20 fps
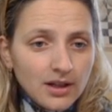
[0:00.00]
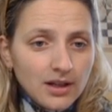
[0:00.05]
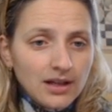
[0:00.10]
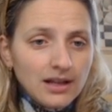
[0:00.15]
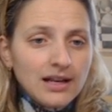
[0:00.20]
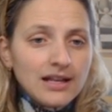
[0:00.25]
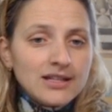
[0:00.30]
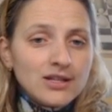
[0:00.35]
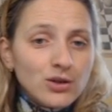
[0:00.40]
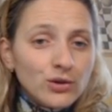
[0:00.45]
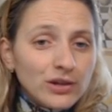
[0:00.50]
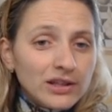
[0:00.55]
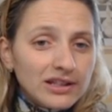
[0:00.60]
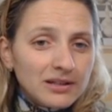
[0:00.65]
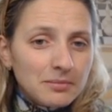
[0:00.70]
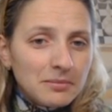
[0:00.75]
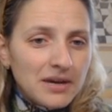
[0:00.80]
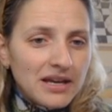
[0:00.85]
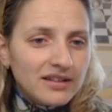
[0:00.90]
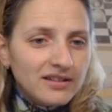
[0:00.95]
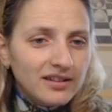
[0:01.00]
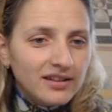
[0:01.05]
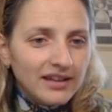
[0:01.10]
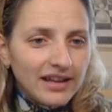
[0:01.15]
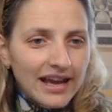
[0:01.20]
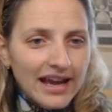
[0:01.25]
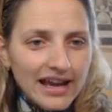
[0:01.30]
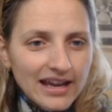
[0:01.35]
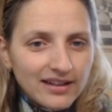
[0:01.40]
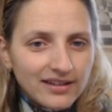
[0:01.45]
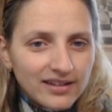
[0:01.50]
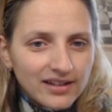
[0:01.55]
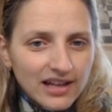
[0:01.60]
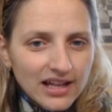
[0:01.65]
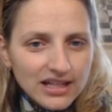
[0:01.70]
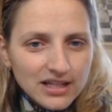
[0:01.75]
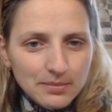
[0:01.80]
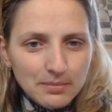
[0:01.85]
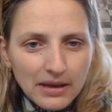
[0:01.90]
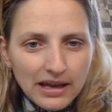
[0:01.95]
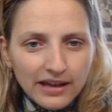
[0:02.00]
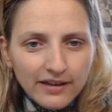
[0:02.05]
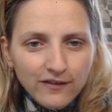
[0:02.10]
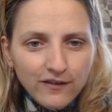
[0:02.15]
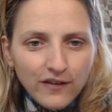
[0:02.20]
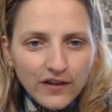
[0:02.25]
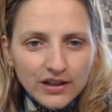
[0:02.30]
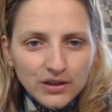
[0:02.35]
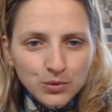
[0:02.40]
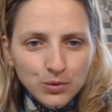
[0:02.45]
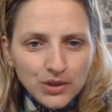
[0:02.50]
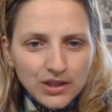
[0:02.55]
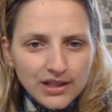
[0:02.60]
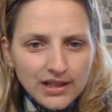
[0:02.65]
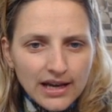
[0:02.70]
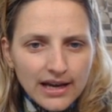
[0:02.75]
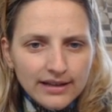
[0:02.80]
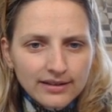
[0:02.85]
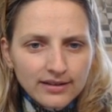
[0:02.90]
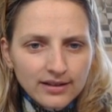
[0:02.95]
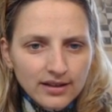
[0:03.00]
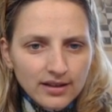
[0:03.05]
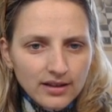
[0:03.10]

Let's look at the mate in 8. Let's make fun with that.